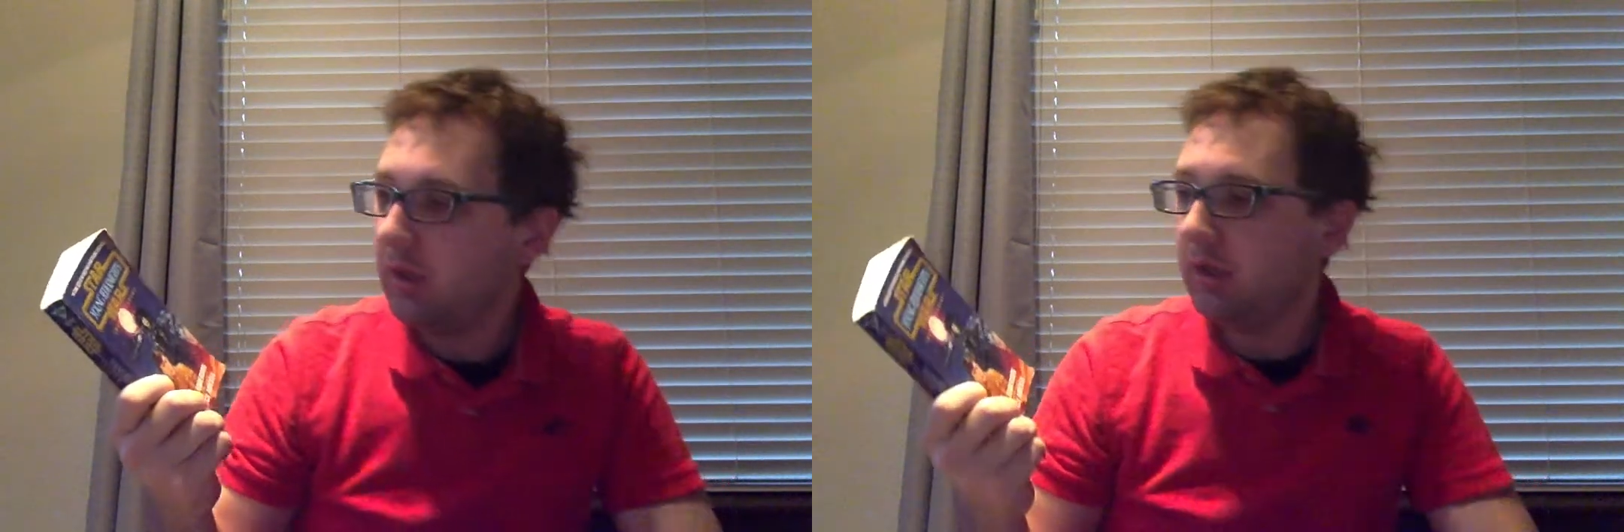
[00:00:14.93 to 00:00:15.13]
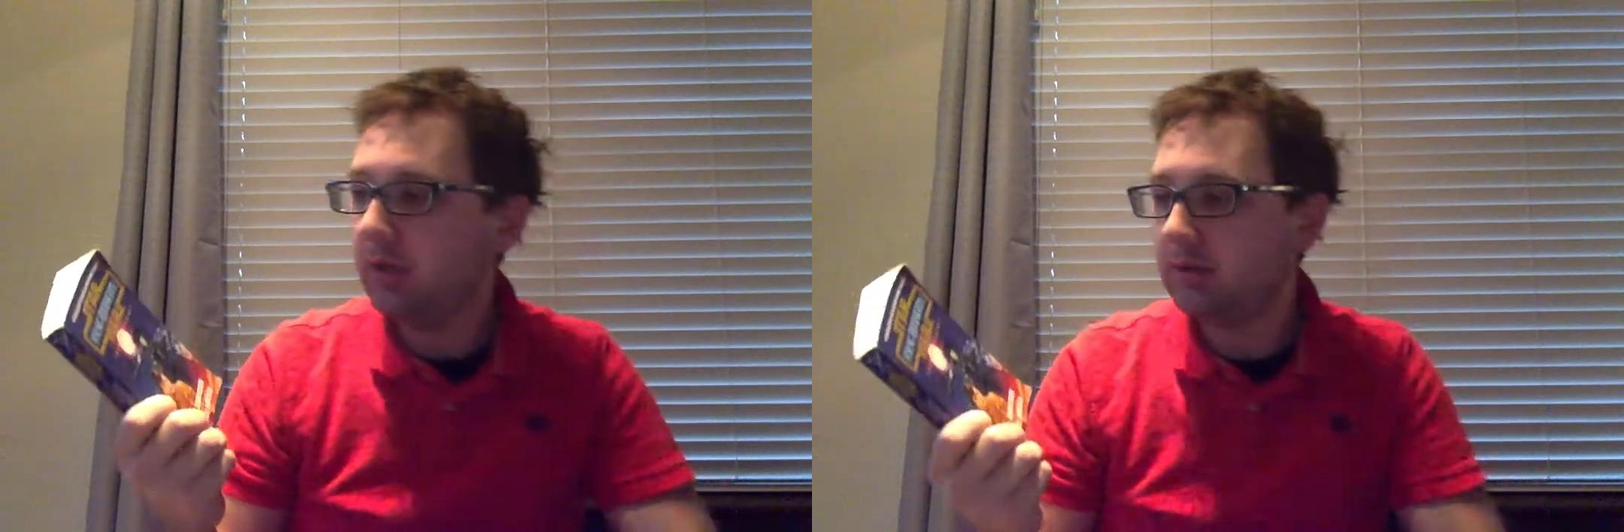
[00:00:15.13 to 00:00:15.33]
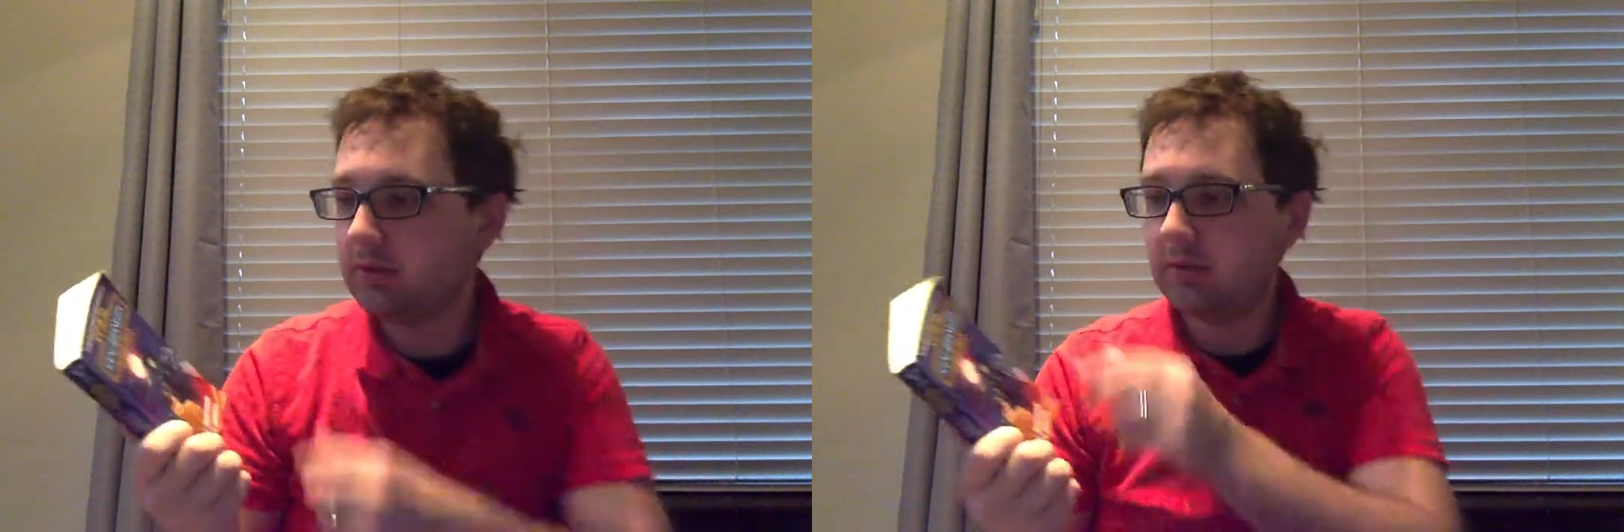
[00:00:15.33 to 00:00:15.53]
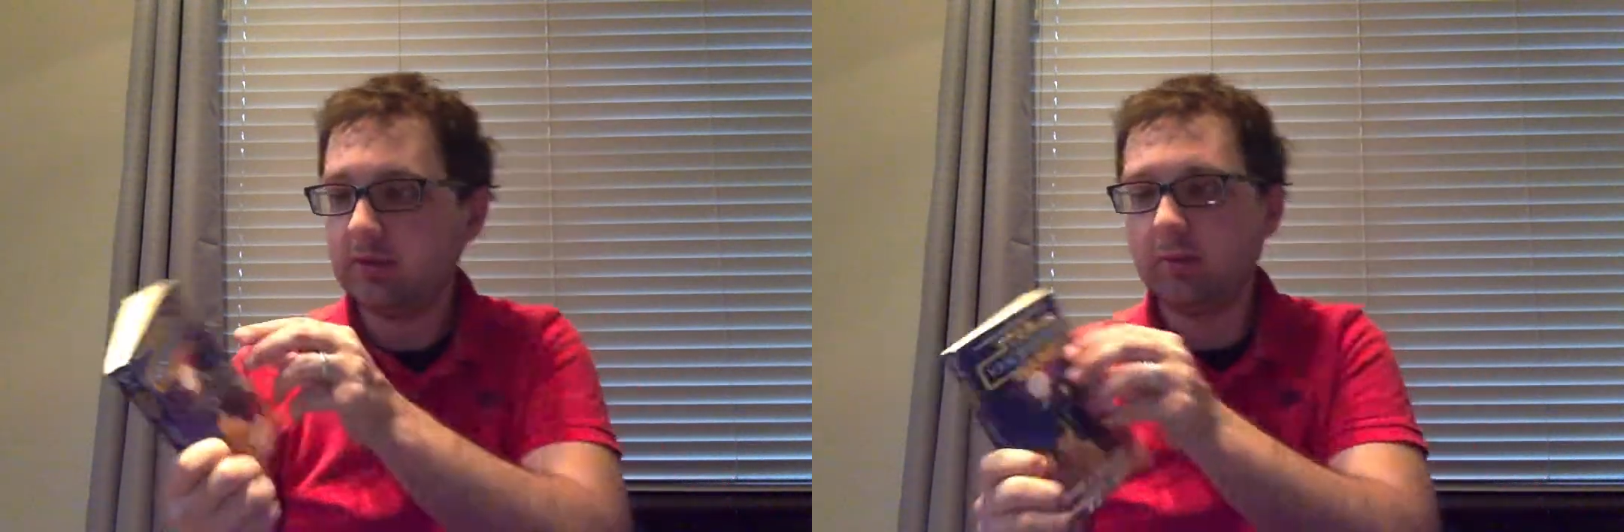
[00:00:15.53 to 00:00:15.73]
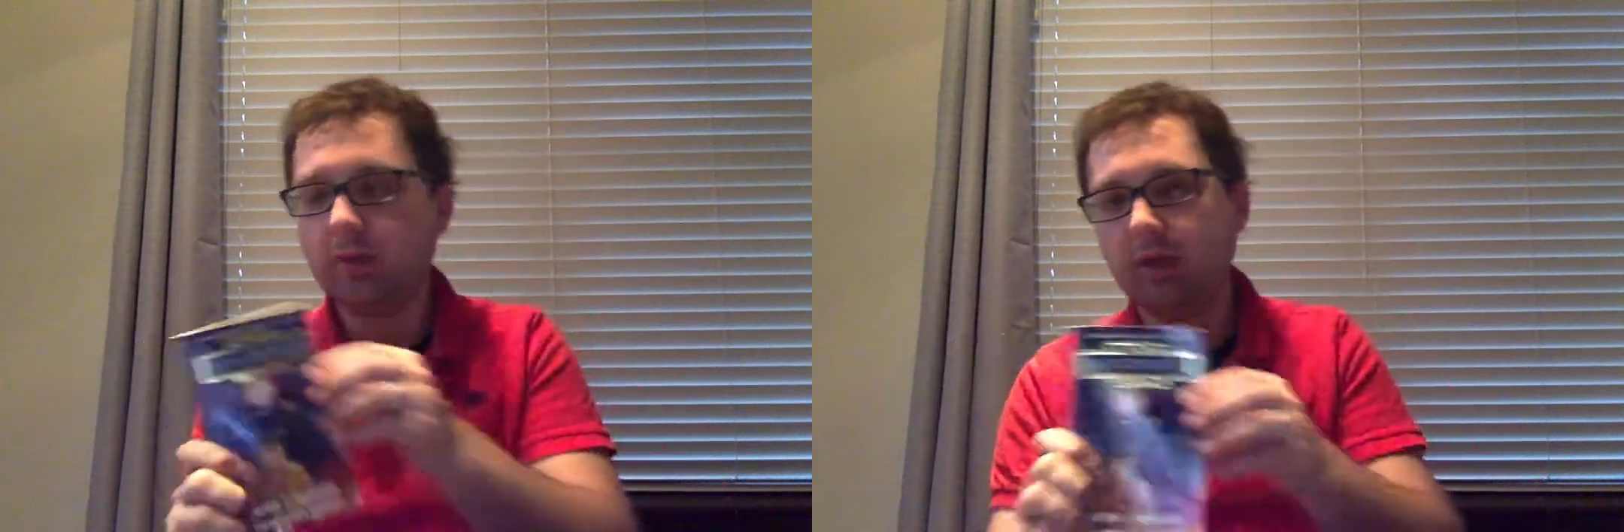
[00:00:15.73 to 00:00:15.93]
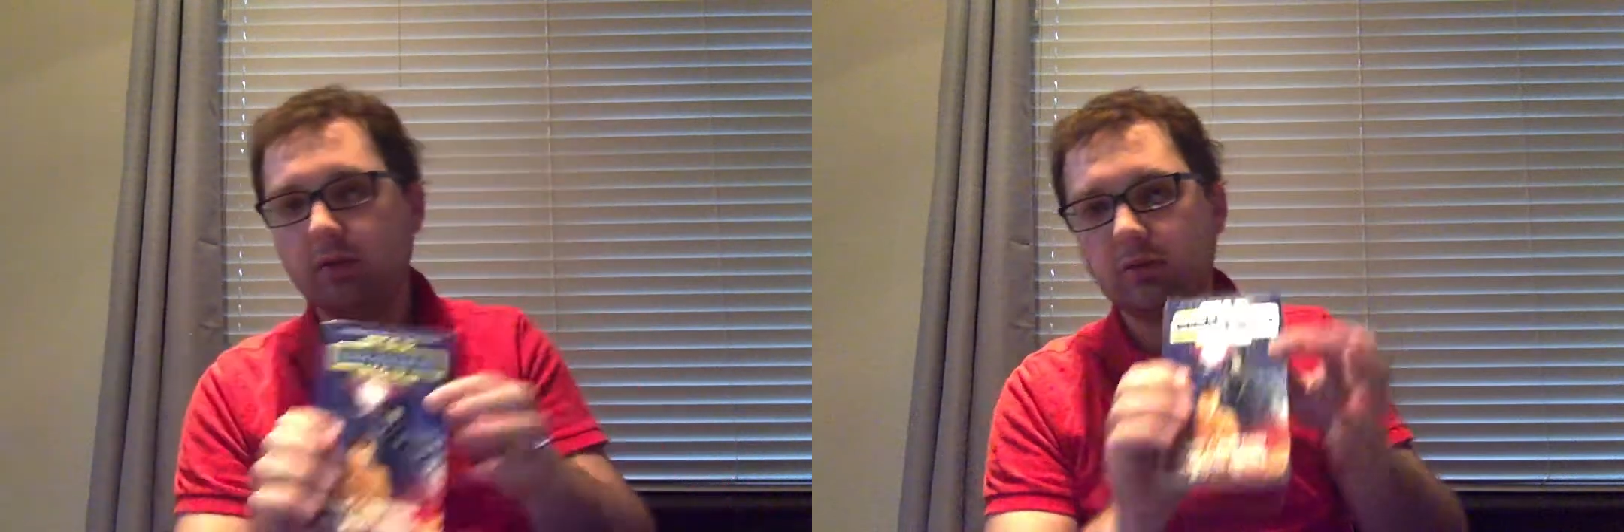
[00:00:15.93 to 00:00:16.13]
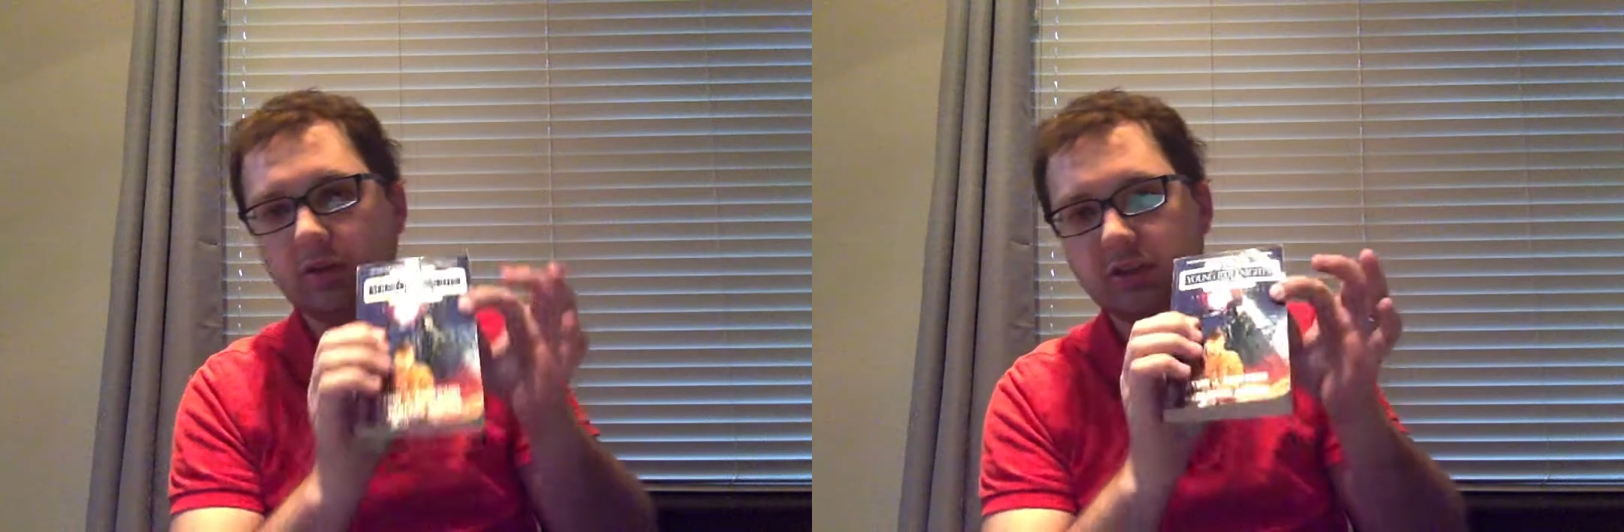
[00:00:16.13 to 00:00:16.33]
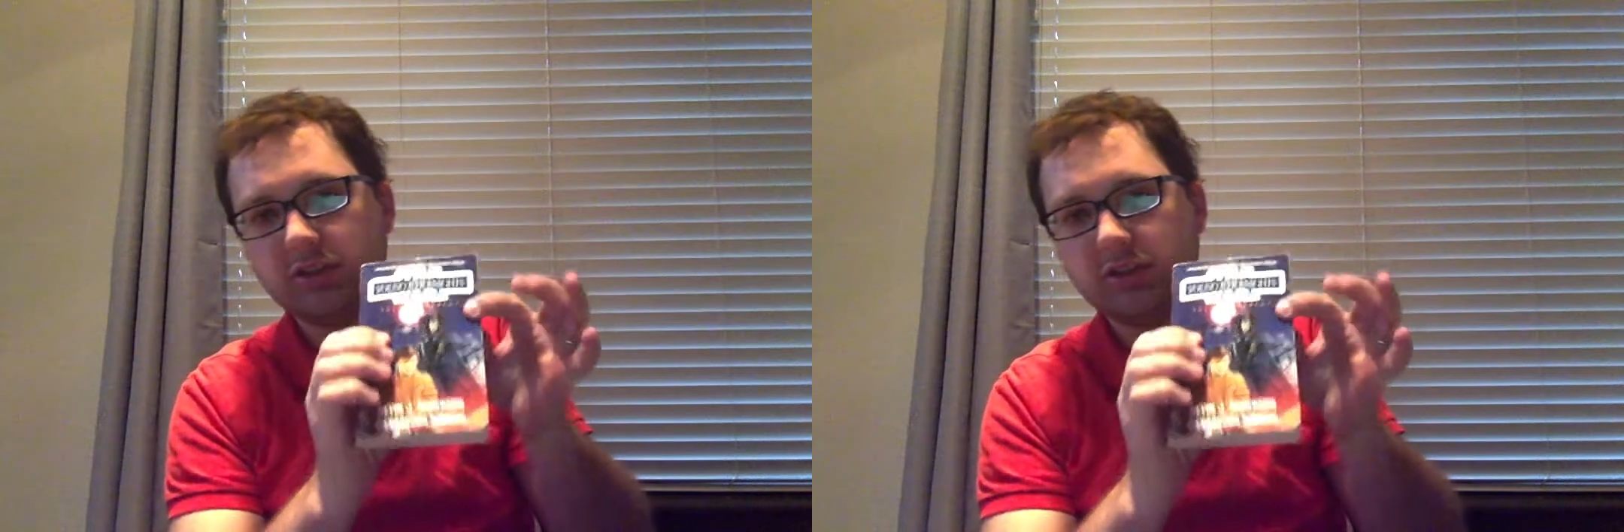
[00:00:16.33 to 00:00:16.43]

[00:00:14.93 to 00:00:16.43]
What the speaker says: It is subtitled